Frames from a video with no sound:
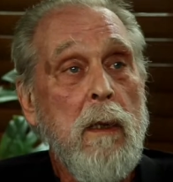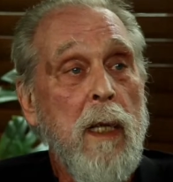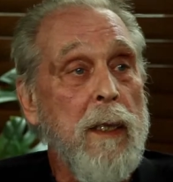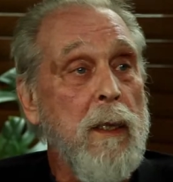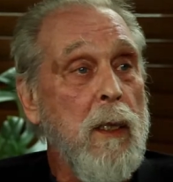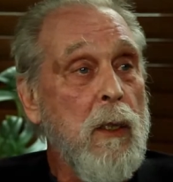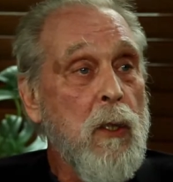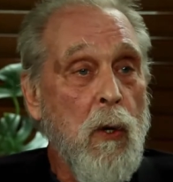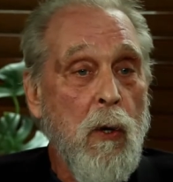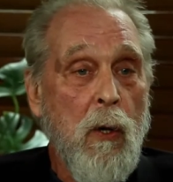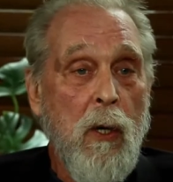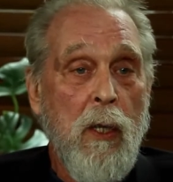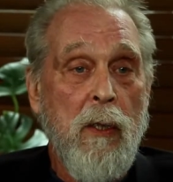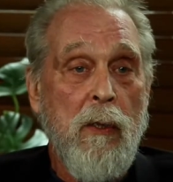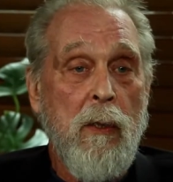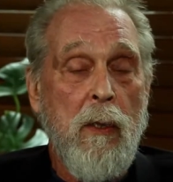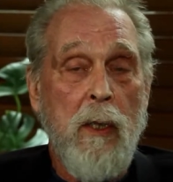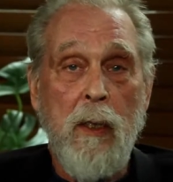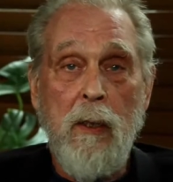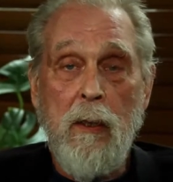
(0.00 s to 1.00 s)
And
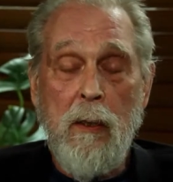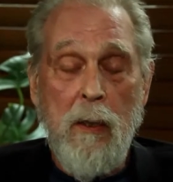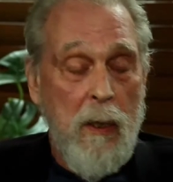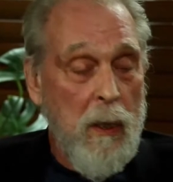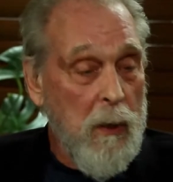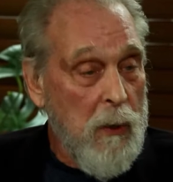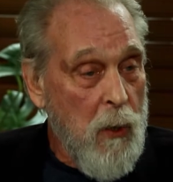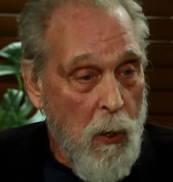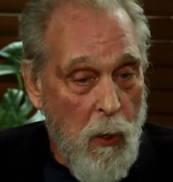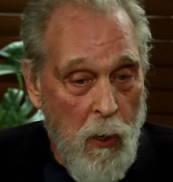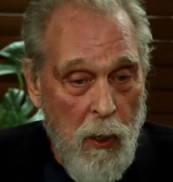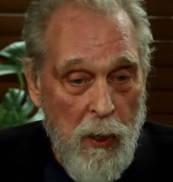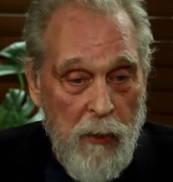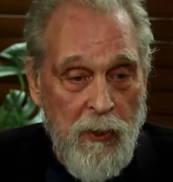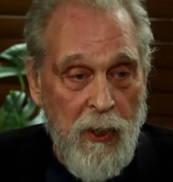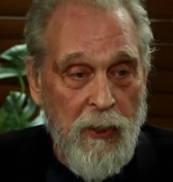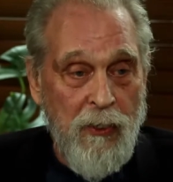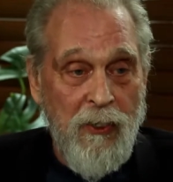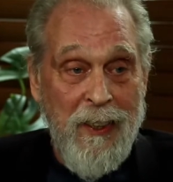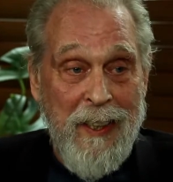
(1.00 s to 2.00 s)
the Corps is
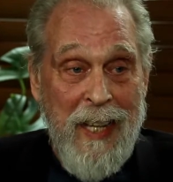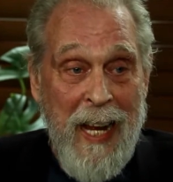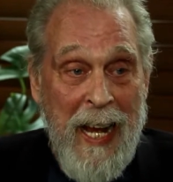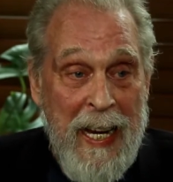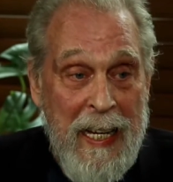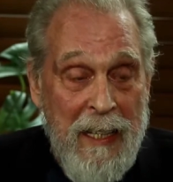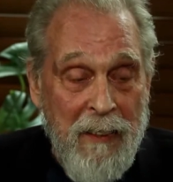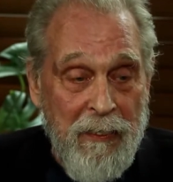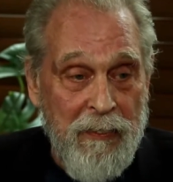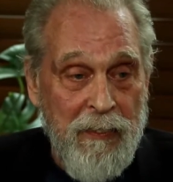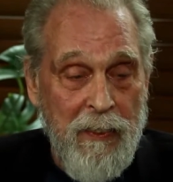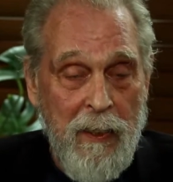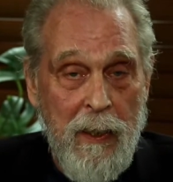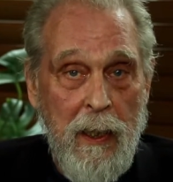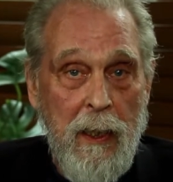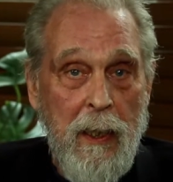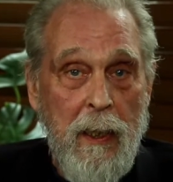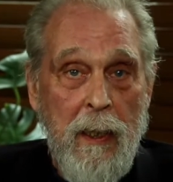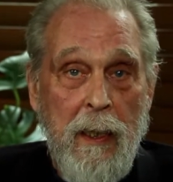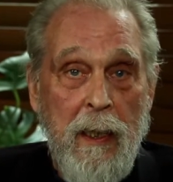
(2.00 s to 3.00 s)
his life.
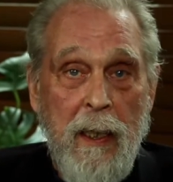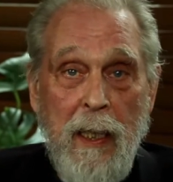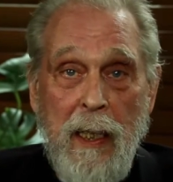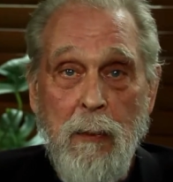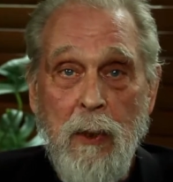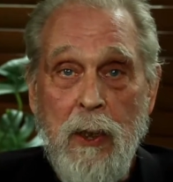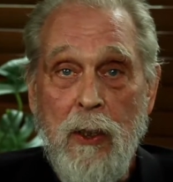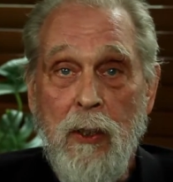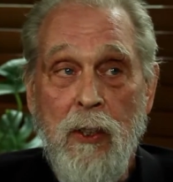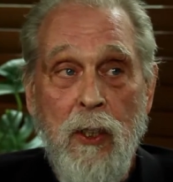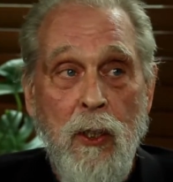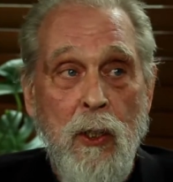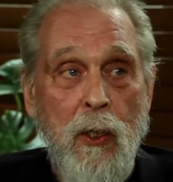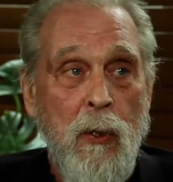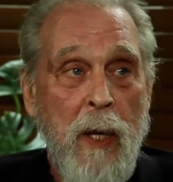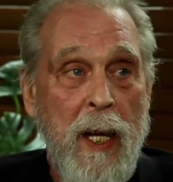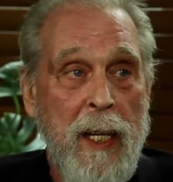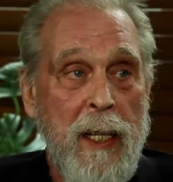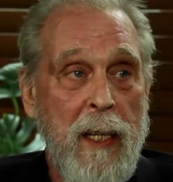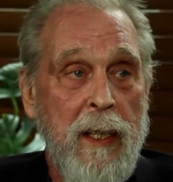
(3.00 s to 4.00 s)
He would
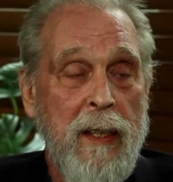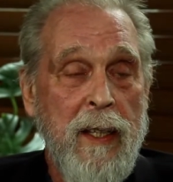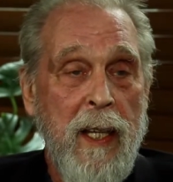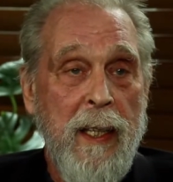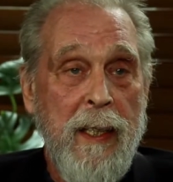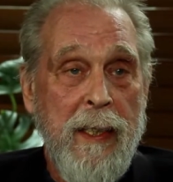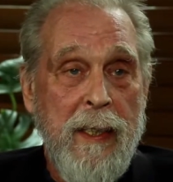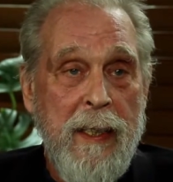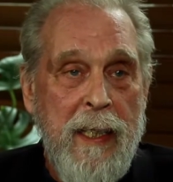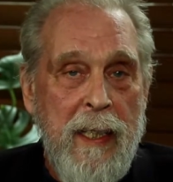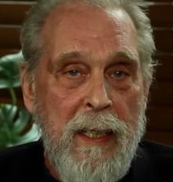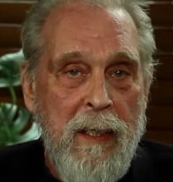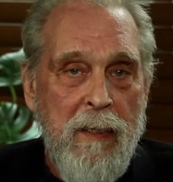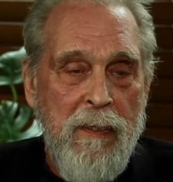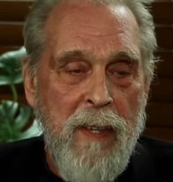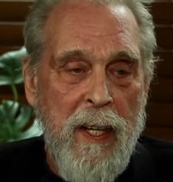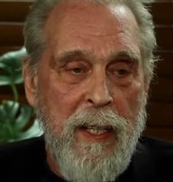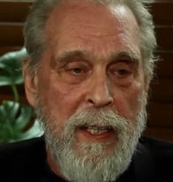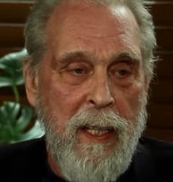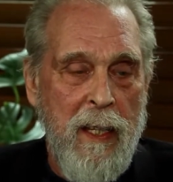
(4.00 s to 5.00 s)
do anything,
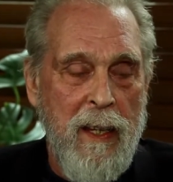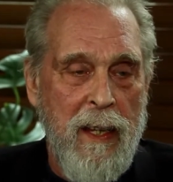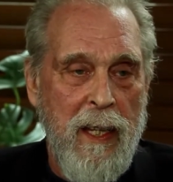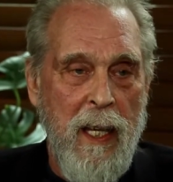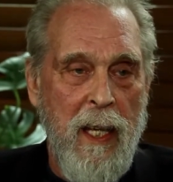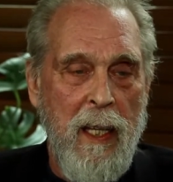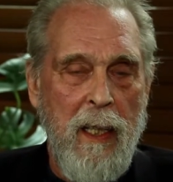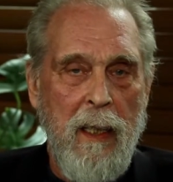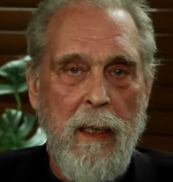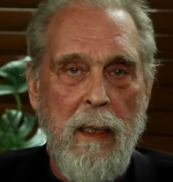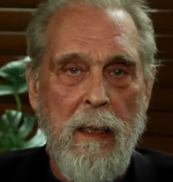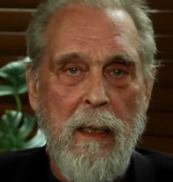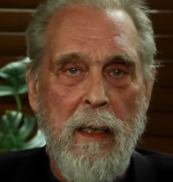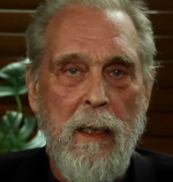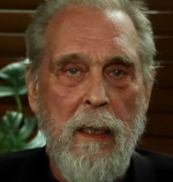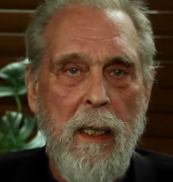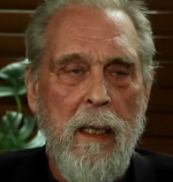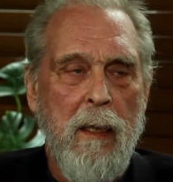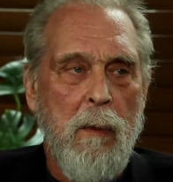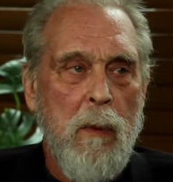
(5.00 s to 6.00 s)
give anything.
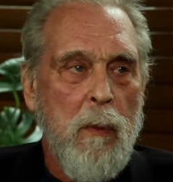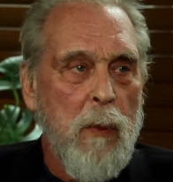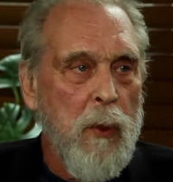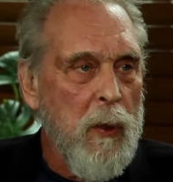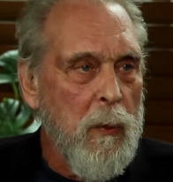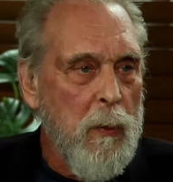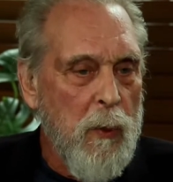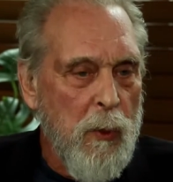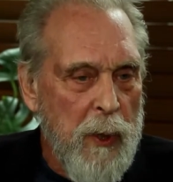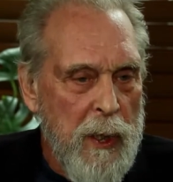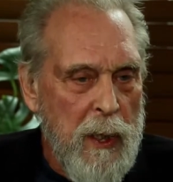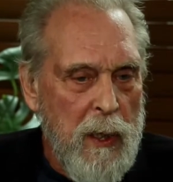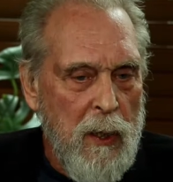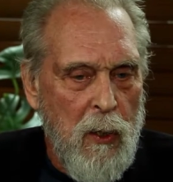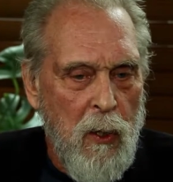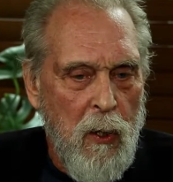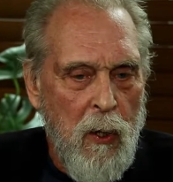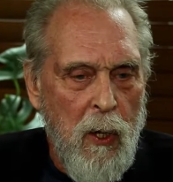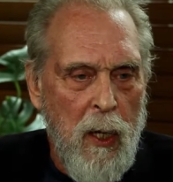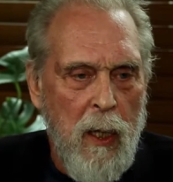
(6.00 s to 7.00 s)
The Marine
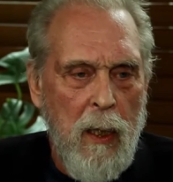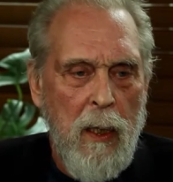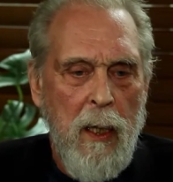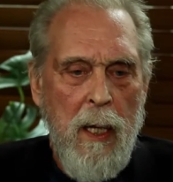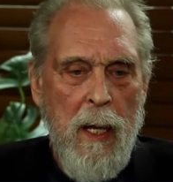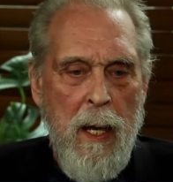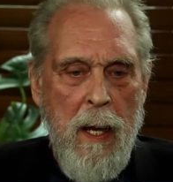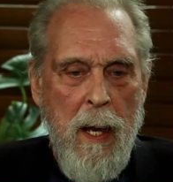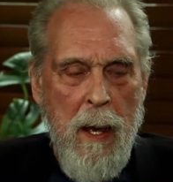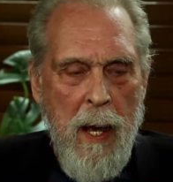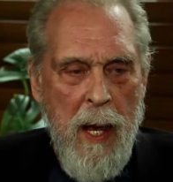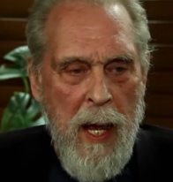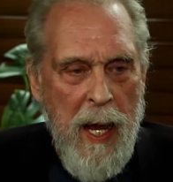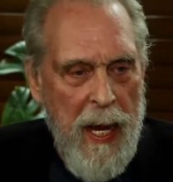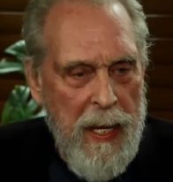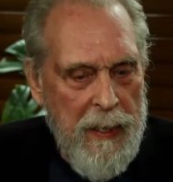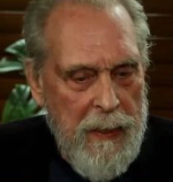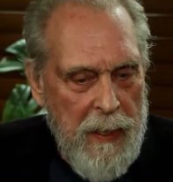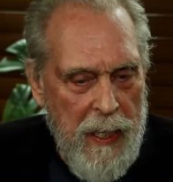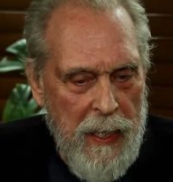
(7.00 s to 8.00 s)
Corps,
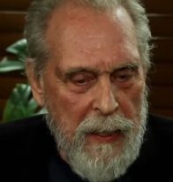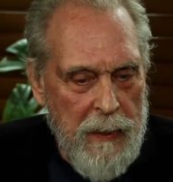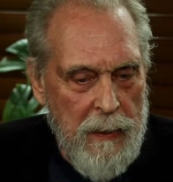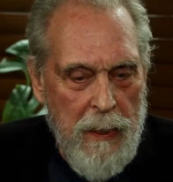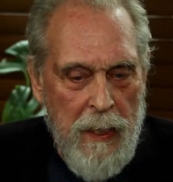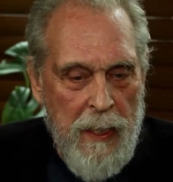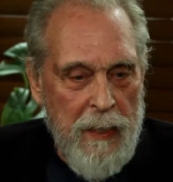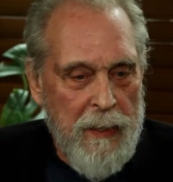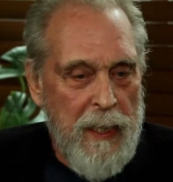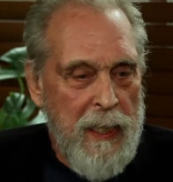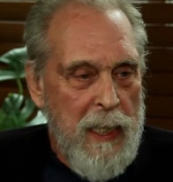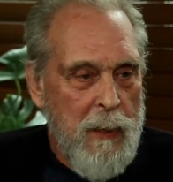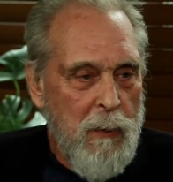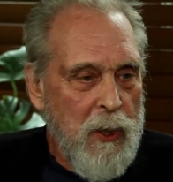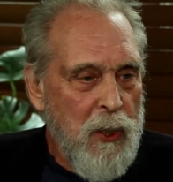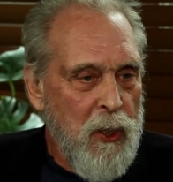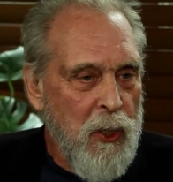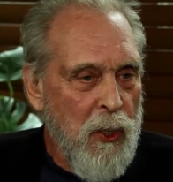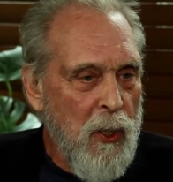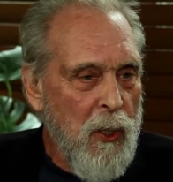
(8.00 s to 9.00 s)
and then he
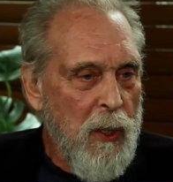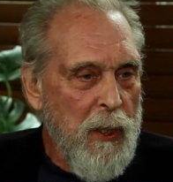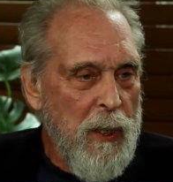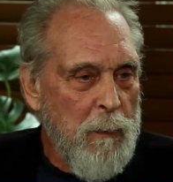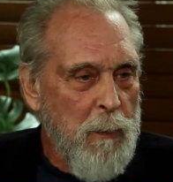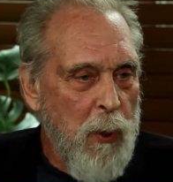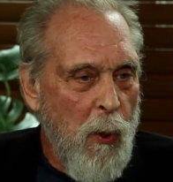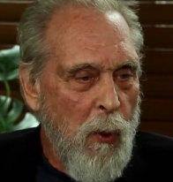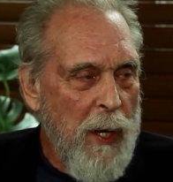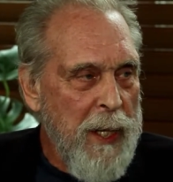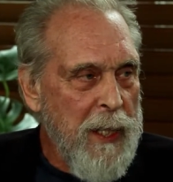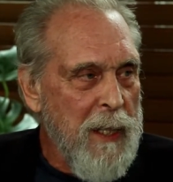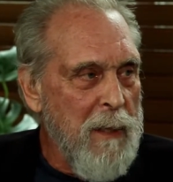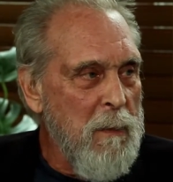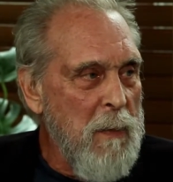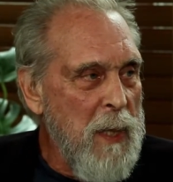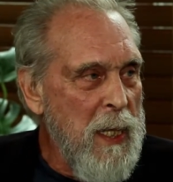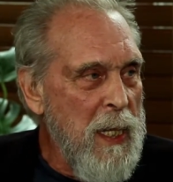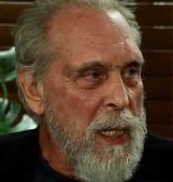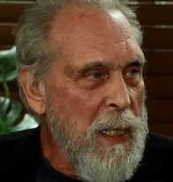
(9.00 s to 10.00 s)
would turn and point at
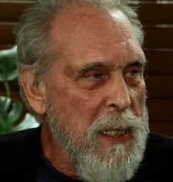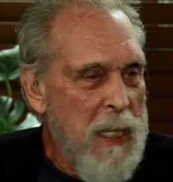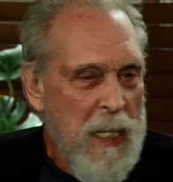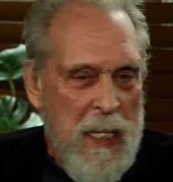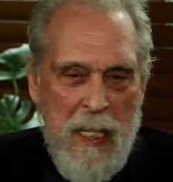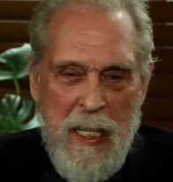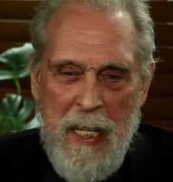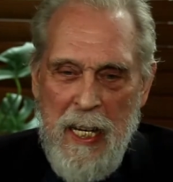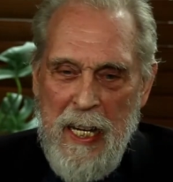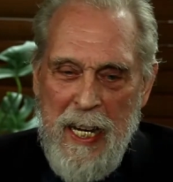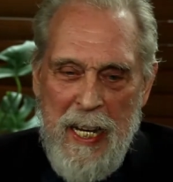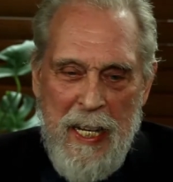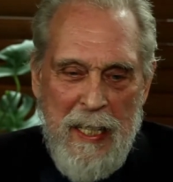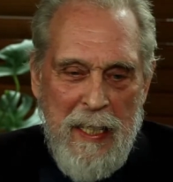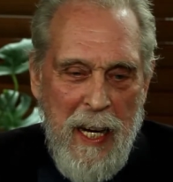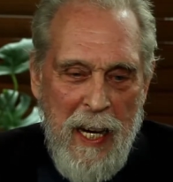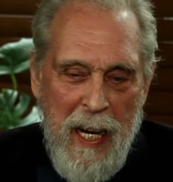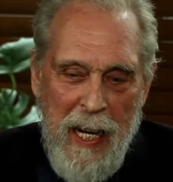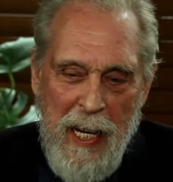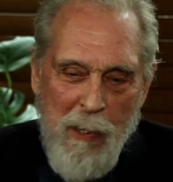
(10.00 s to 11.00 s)
me,
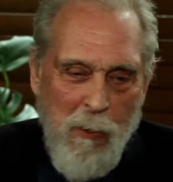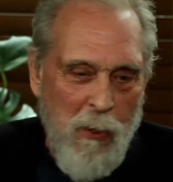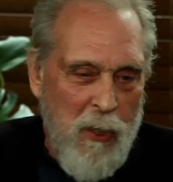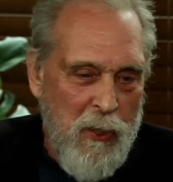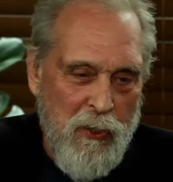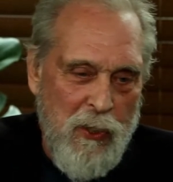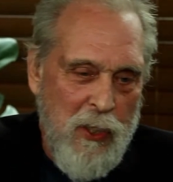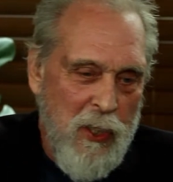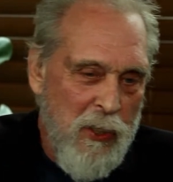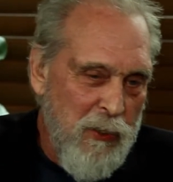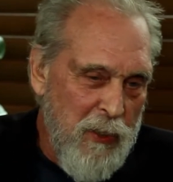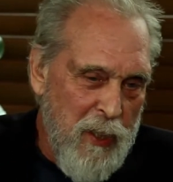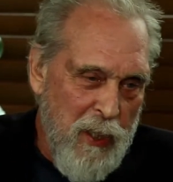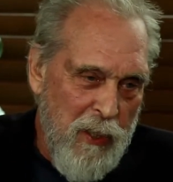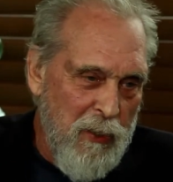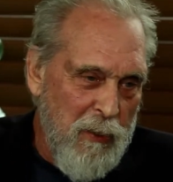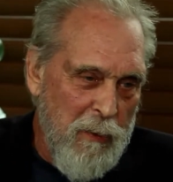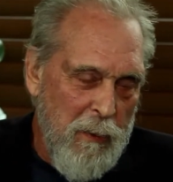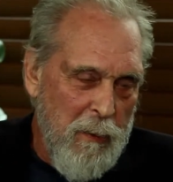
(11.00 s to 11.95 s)
and I was just this